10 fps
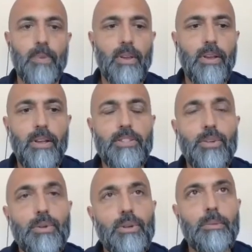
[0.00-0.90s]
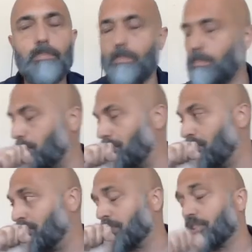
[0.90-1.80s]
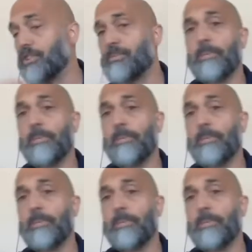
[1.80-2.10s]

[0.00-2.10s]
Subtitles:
So excuse me.